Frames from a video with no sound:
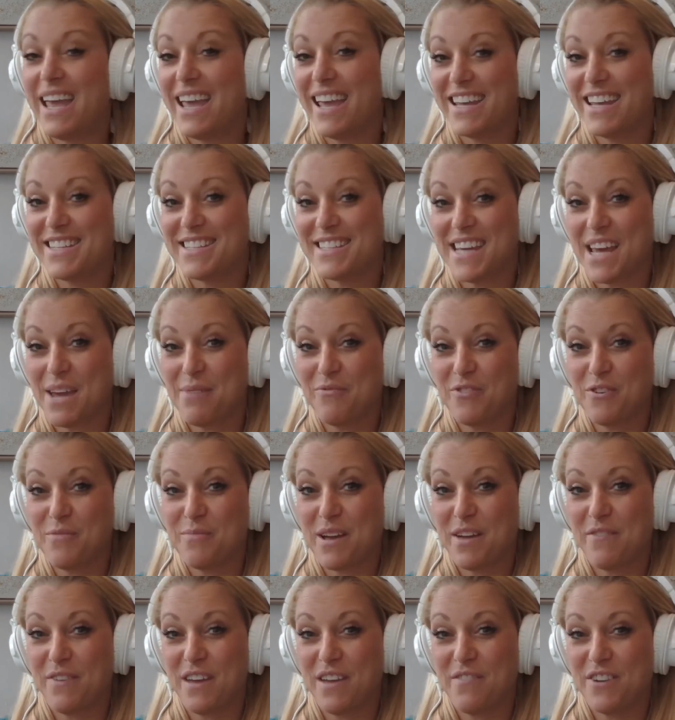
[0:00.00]
It's time for
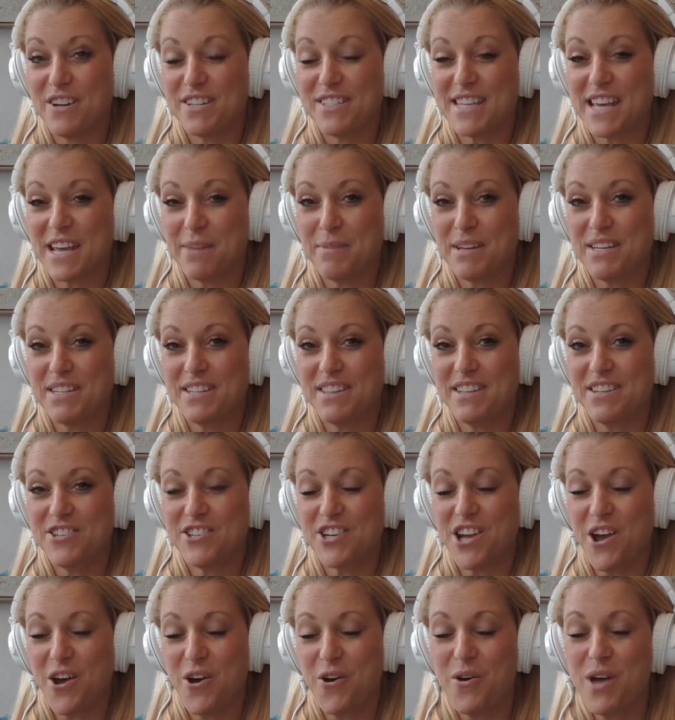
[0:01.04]
my favorite segment of the
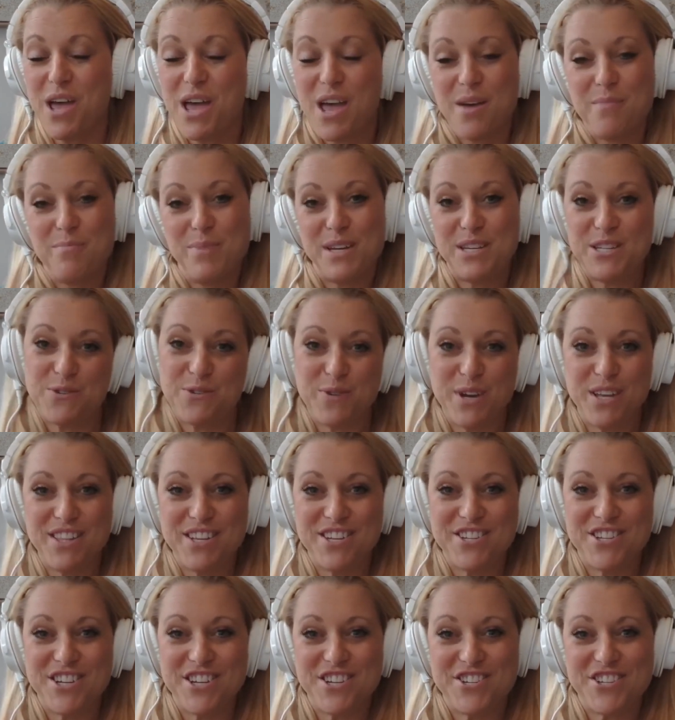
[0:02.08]
show, Between the
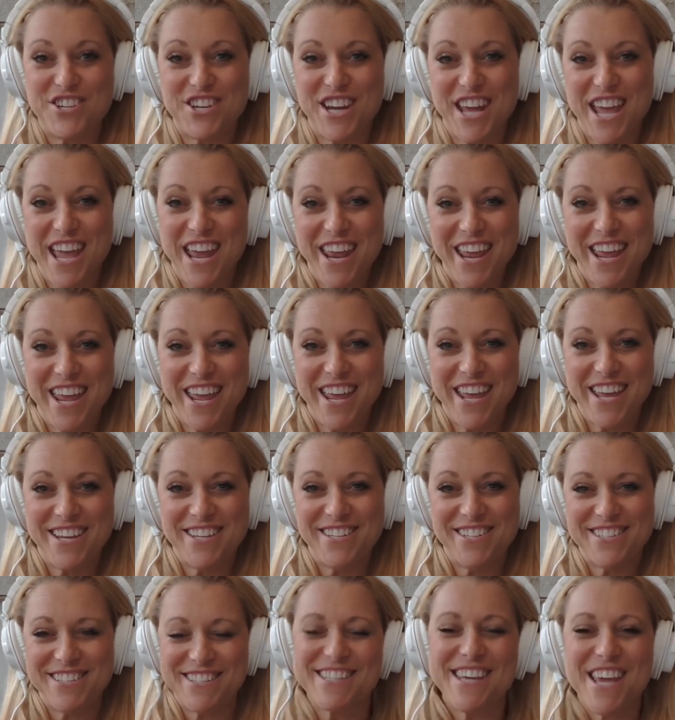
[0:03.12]
Sheets
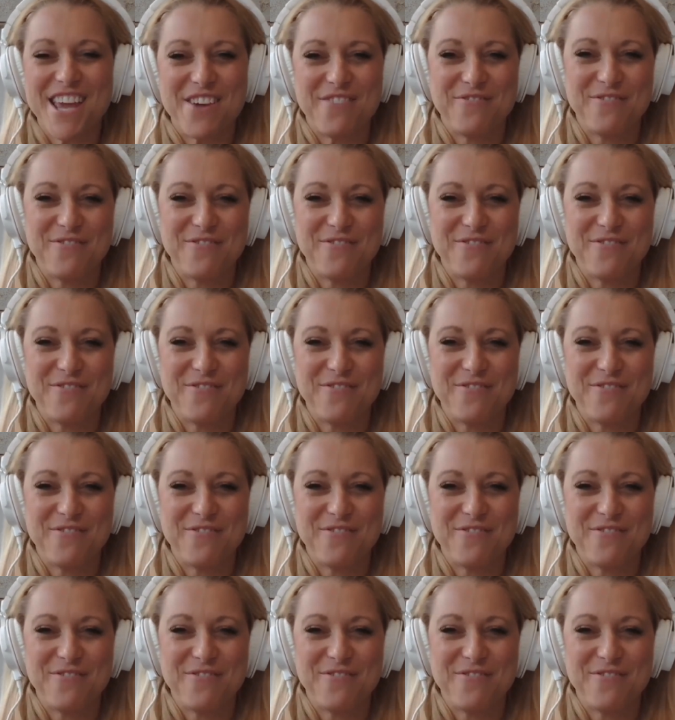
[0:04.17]
Shenanigans.